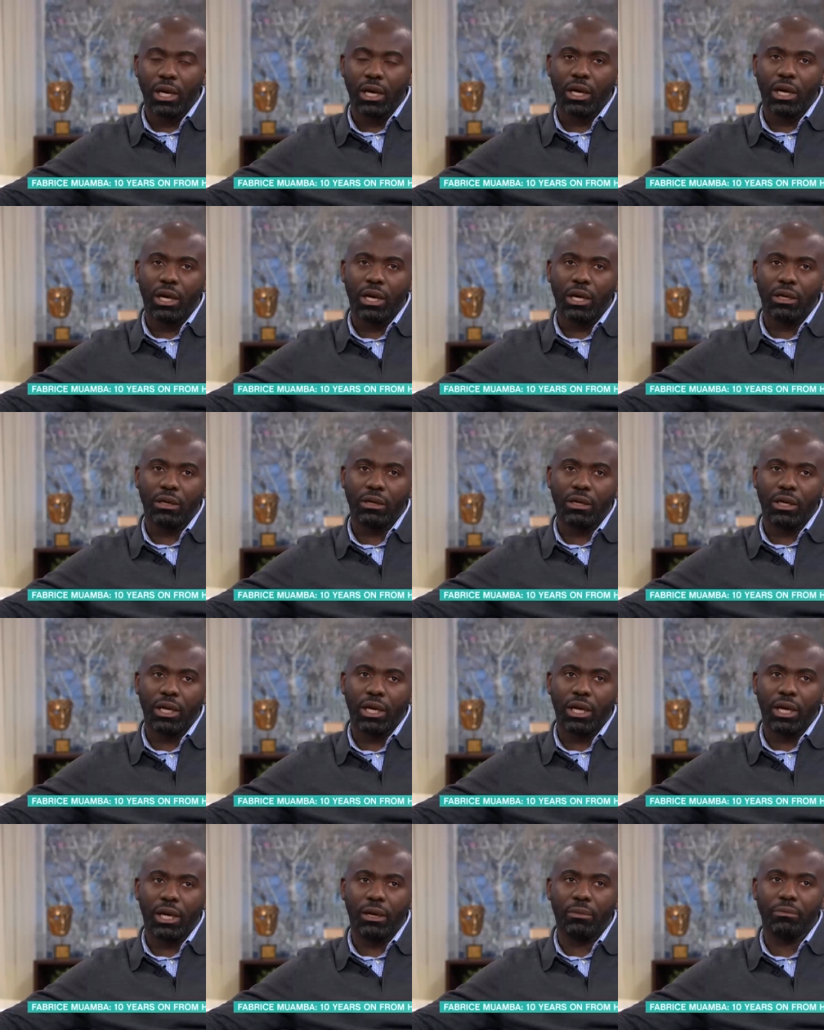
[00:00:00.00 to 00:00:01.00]
Uh,
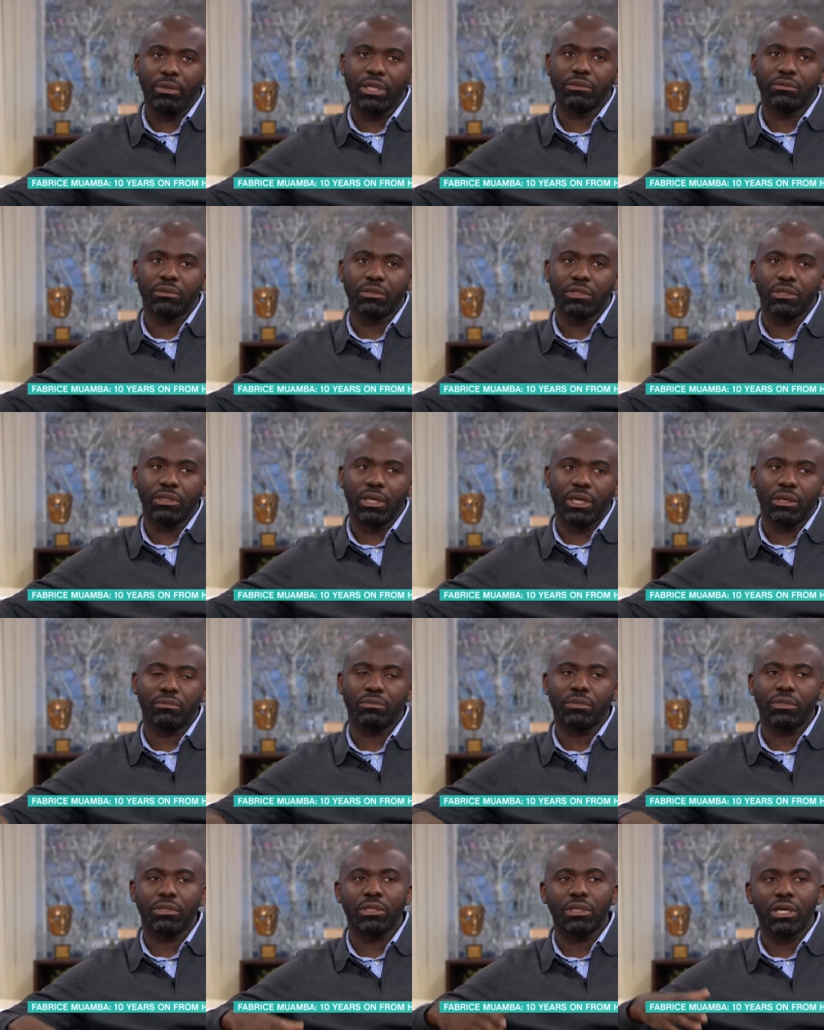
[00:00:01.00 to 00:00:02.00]
I mean,
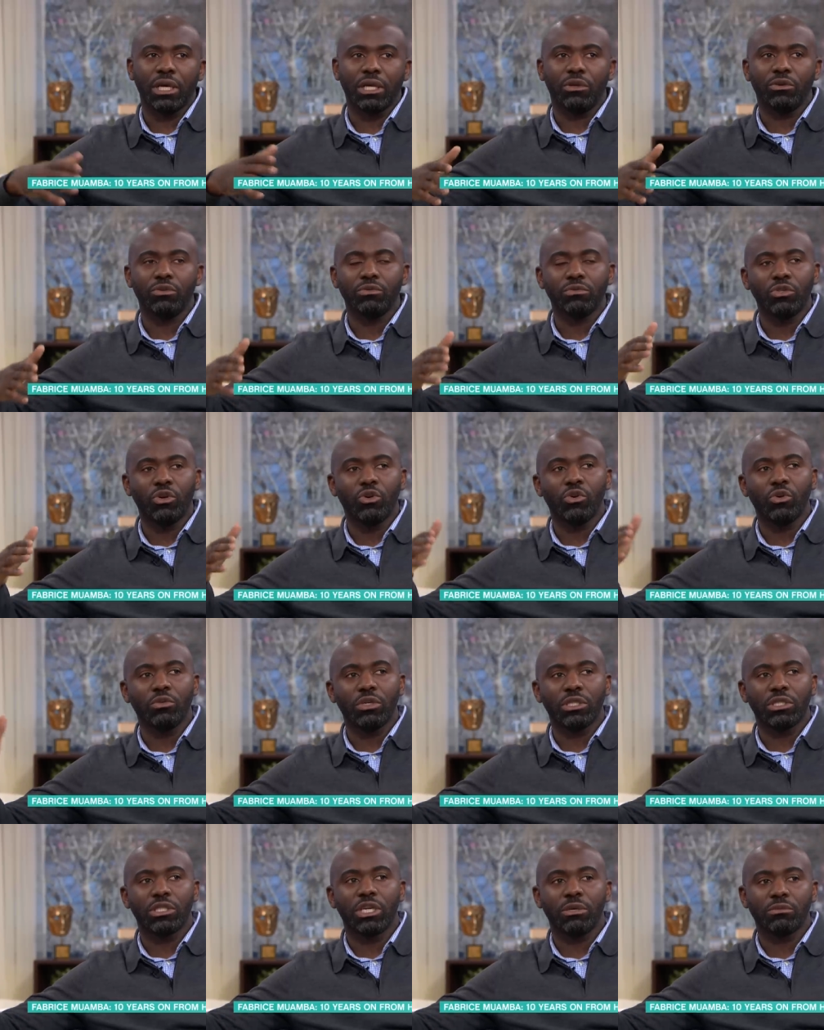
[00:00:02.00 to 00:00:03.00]
I, I, don't know
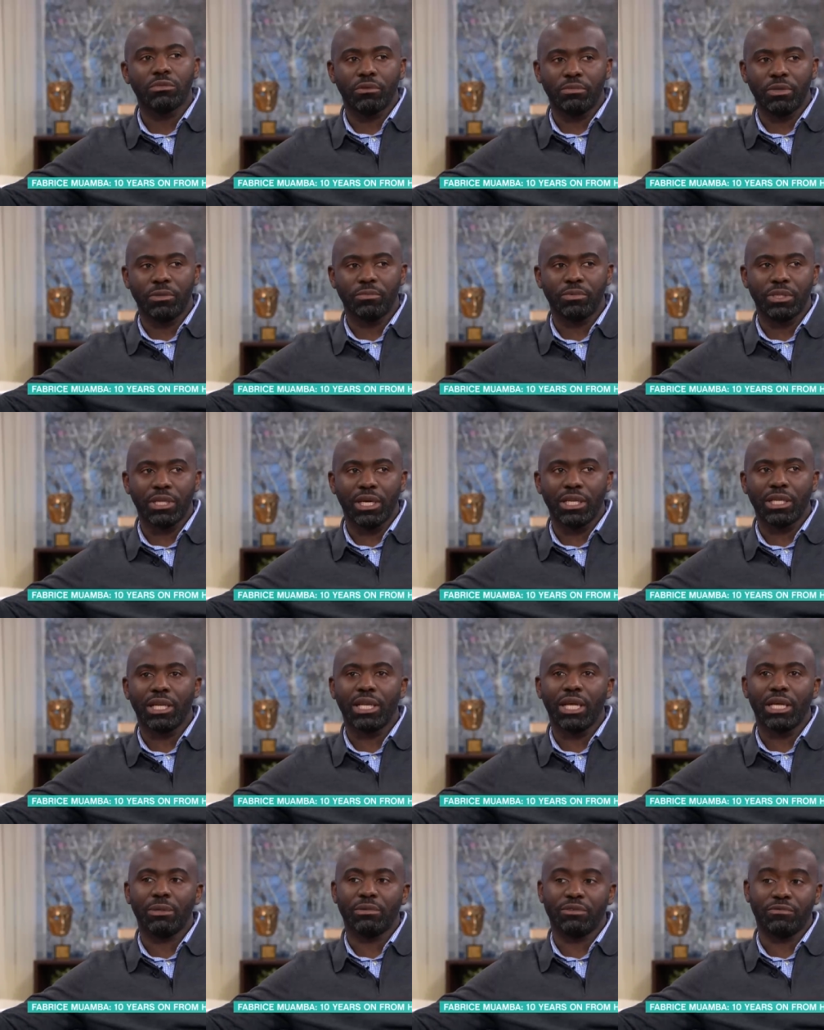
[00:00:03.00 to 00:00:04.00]
in terms of people down the
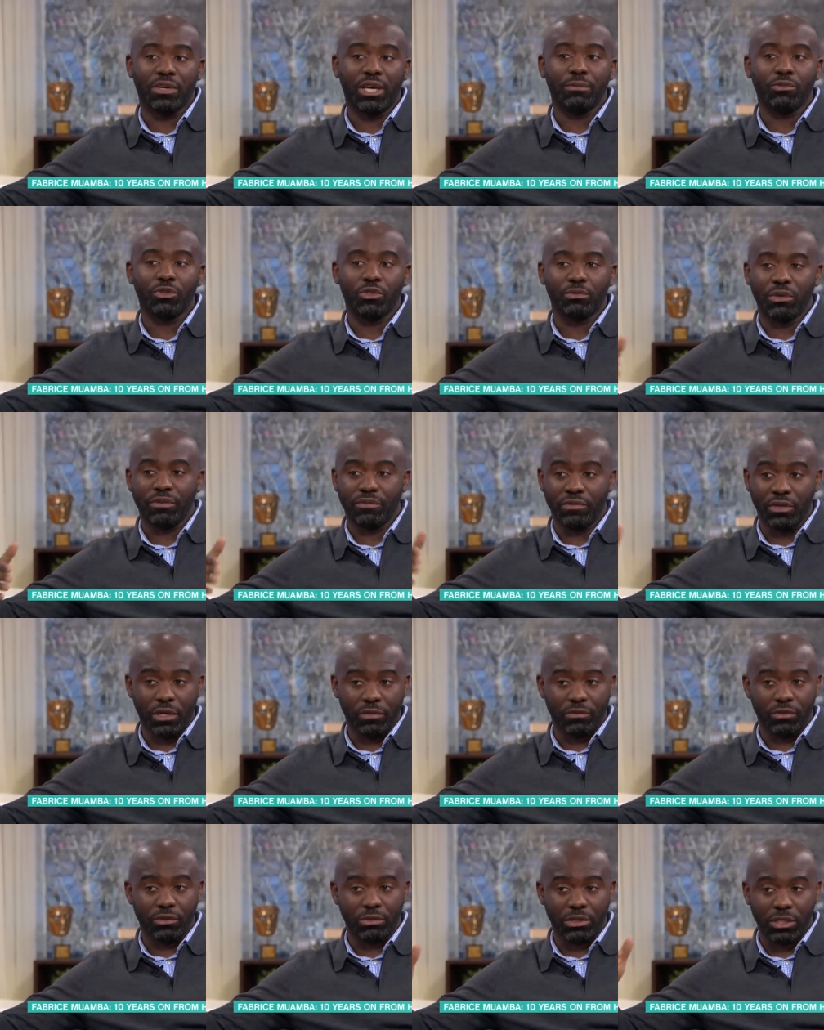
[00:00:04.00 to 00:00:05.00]
line, my family or my
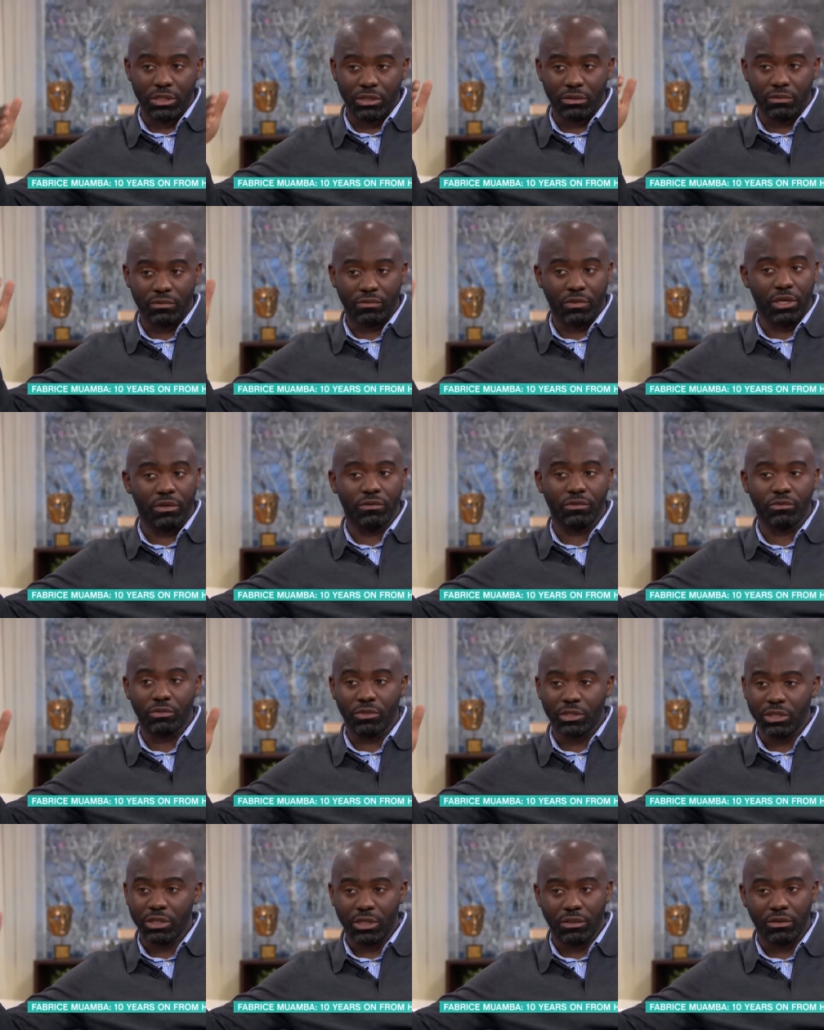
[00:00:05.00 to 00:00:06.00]
father or his father
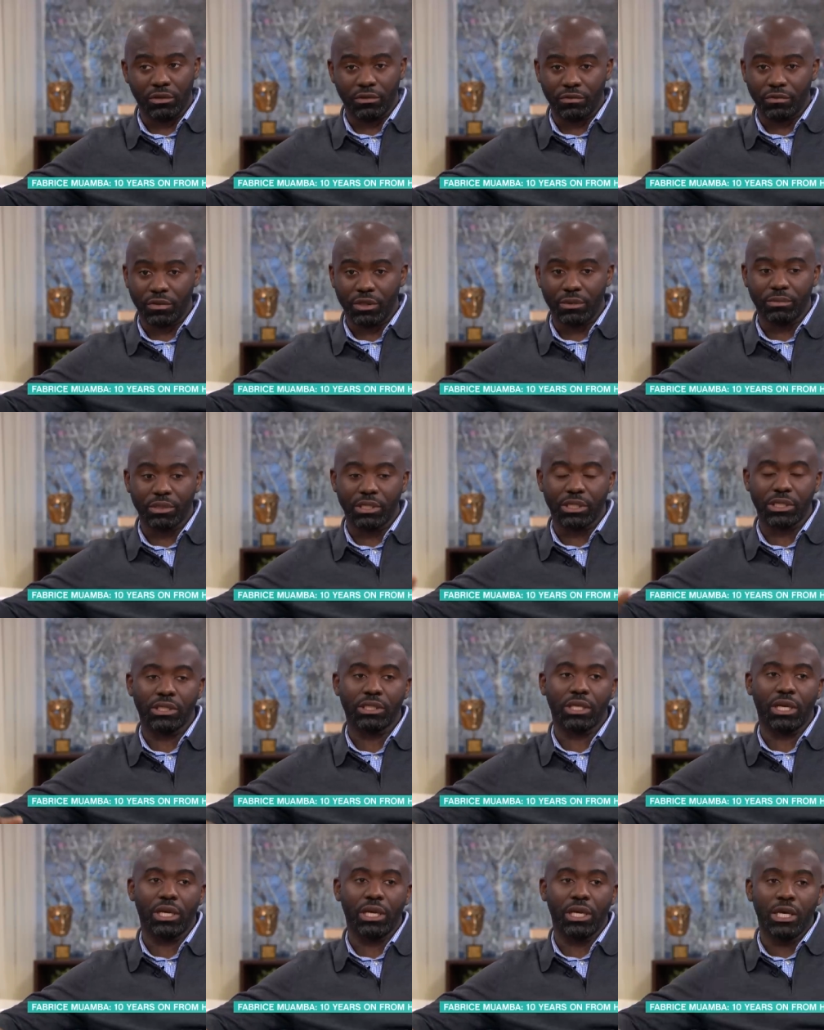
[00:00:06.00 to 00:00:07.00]
or done nothing, but just
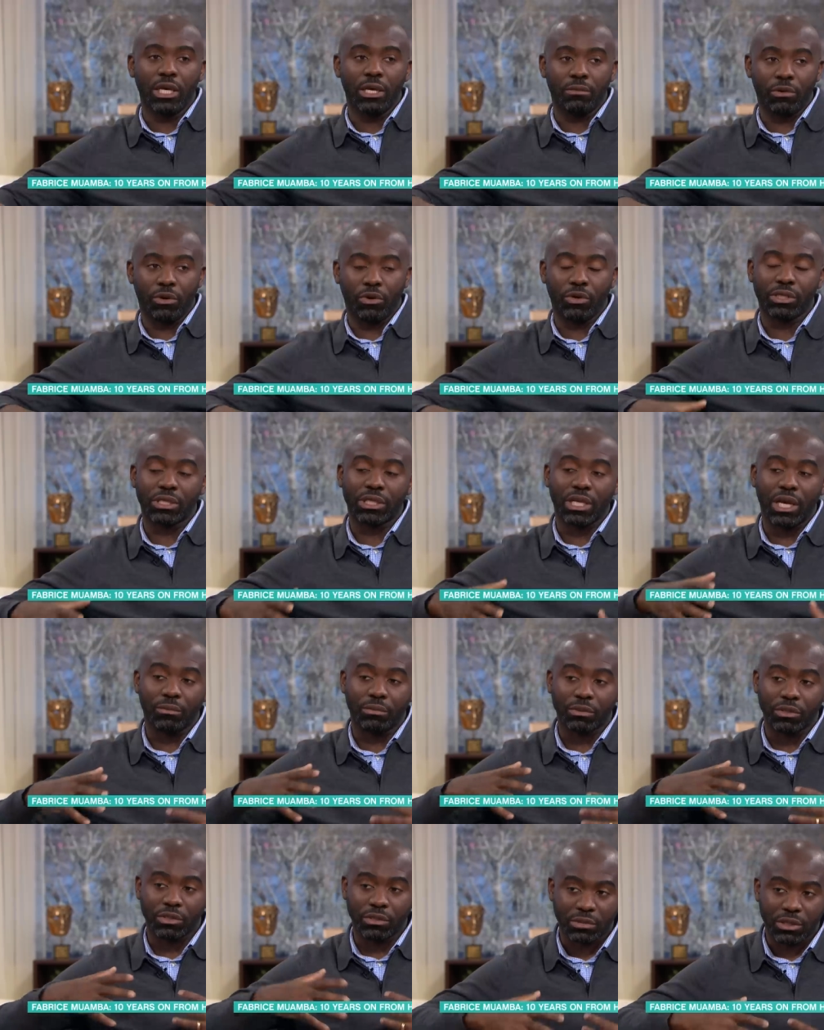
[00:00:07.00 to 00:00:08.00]
that because it's
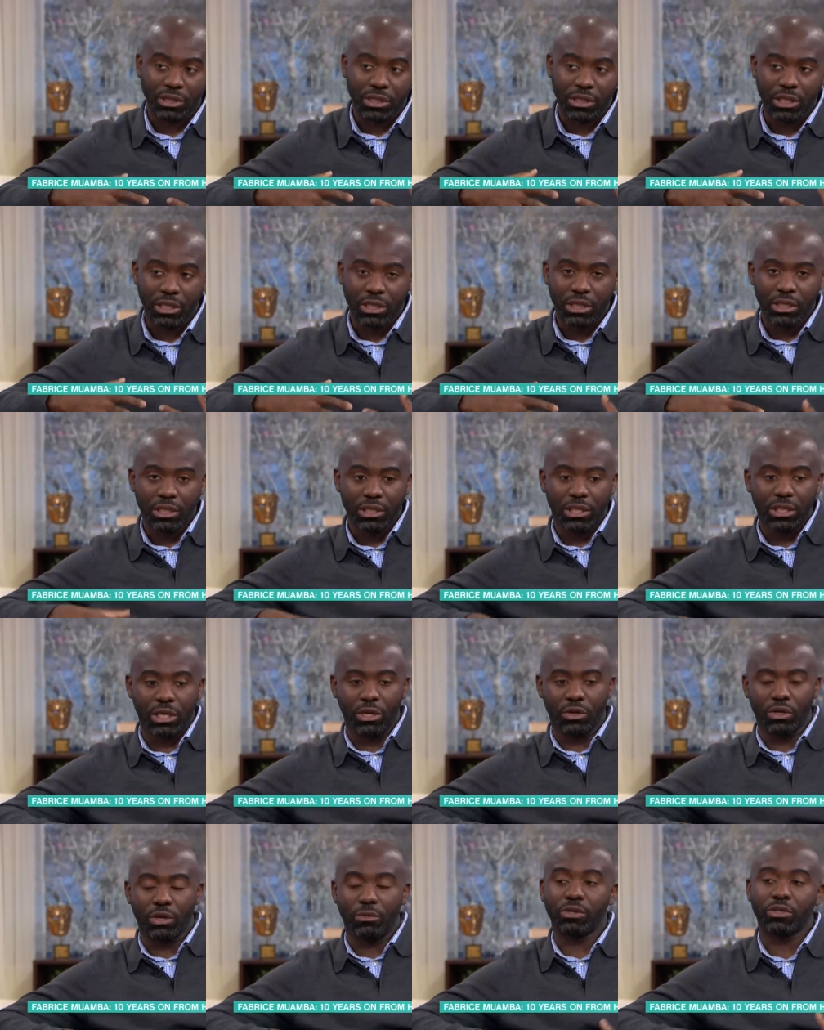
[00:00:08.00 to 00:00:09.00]
happened to me, yeah, I've
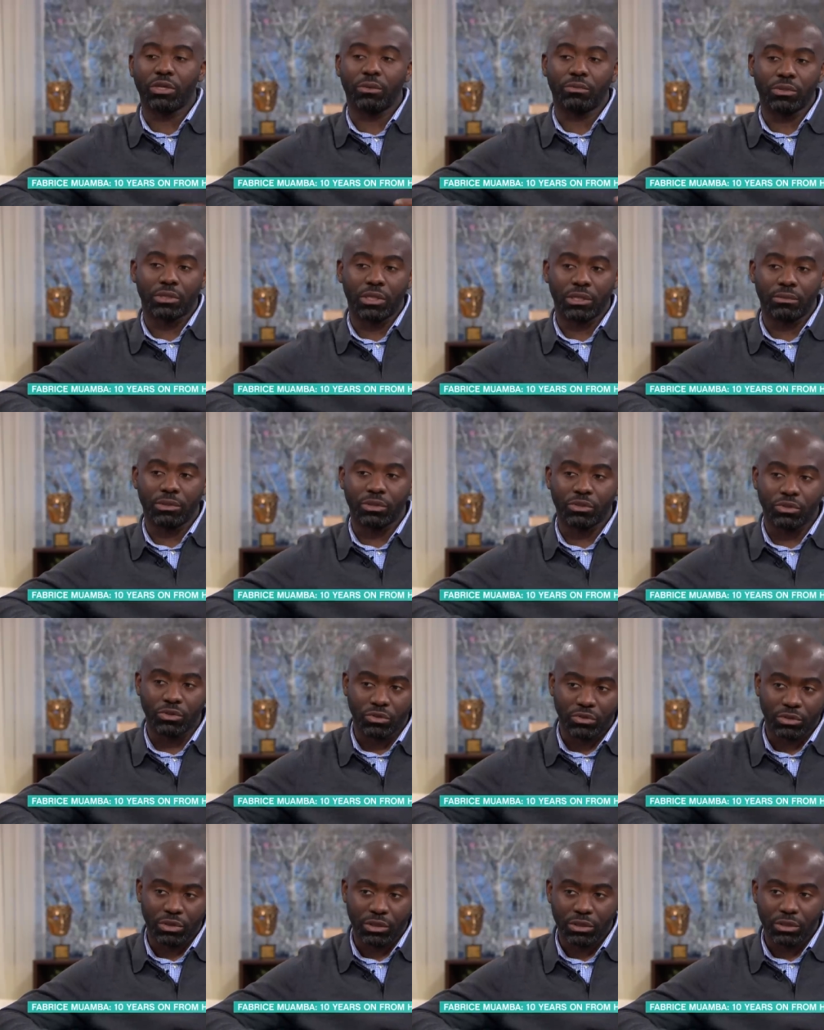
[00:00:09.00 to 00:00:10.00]
got to make sure I protect my
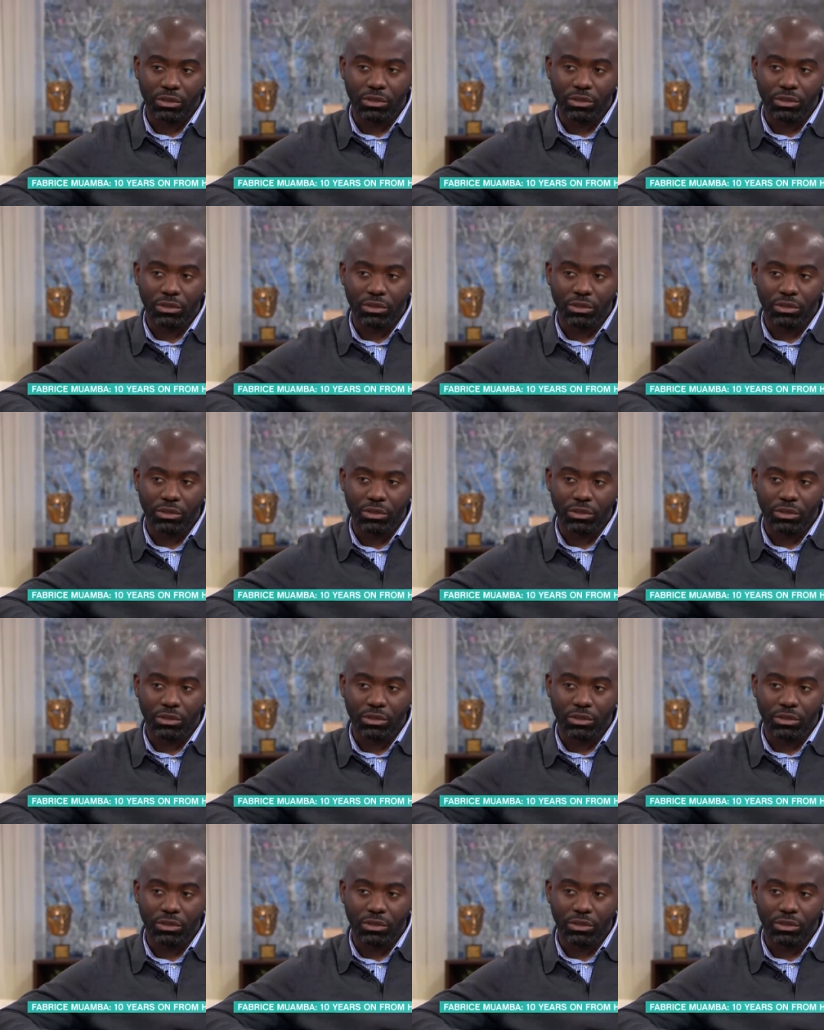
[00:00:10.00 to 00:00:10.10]
children.